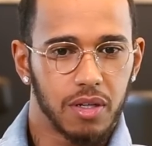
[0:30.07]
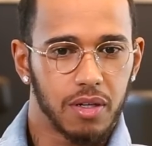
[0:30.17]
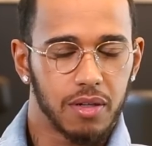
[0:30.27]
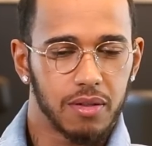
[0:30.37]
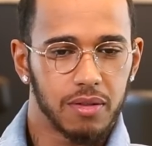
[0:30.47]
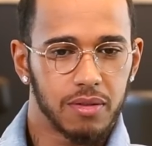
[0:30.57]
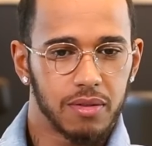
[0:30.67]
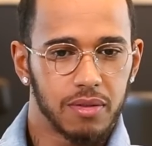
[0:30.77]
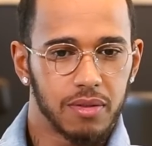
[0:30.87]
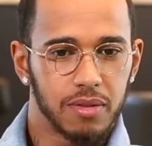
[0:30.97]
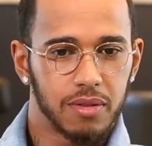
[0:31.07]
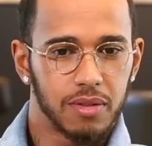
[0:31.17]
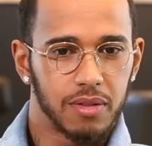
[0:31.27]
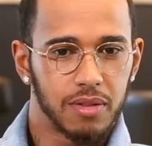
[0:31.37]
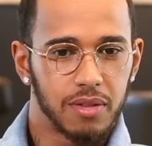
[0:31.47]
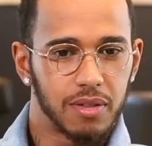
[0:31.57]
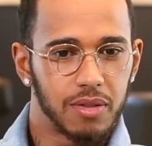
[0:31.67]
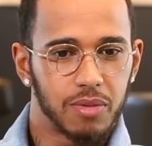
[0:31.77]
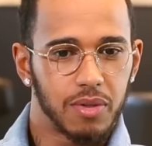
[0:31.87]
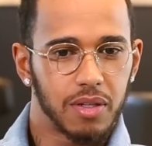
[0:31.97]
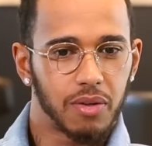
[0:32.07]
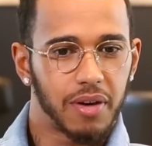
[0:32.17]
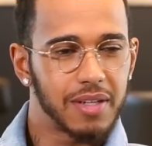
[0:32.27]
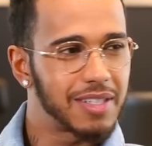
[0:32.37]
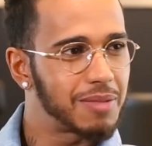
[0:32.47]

Uh, it was one of the greatest